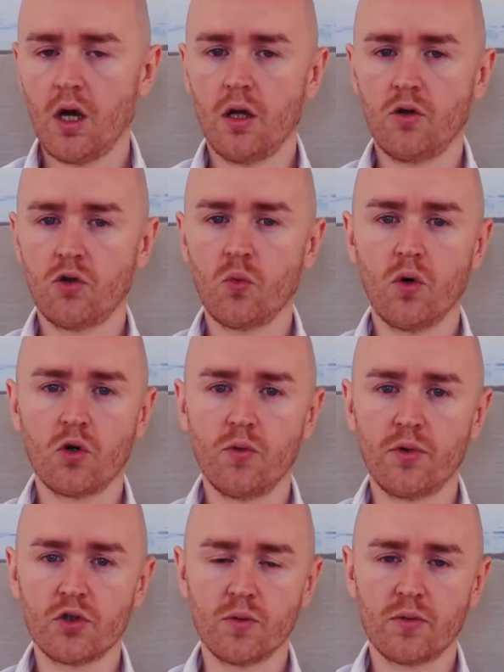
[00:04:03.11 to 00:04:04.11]
Another one could
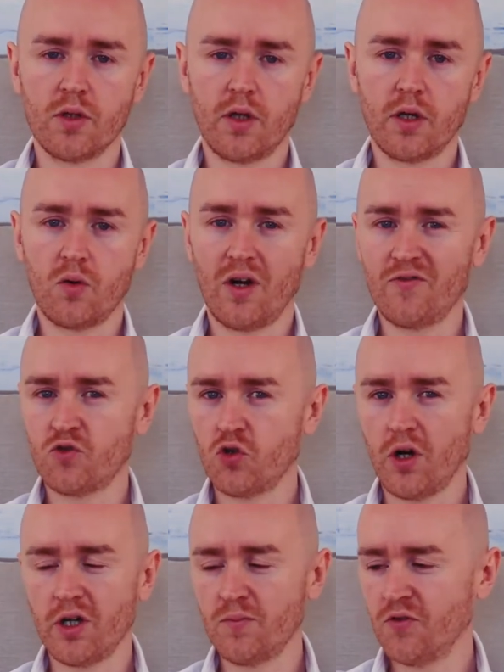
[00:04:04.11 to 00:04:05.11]
be something like, I've
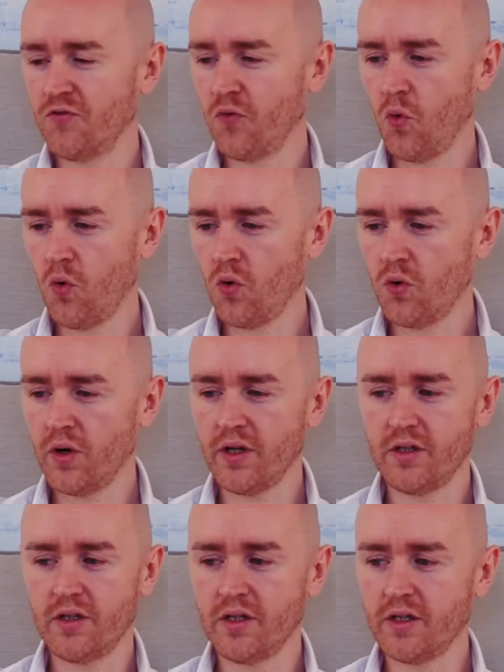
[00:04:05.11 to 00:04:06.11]
tried before,
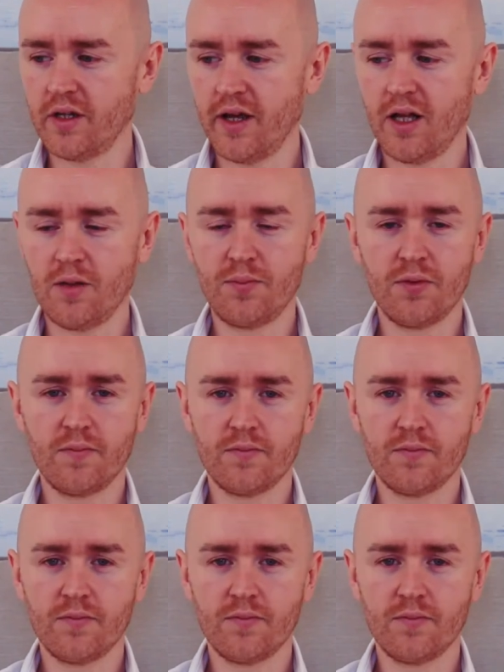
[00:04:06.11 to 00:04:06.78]
it didn't help.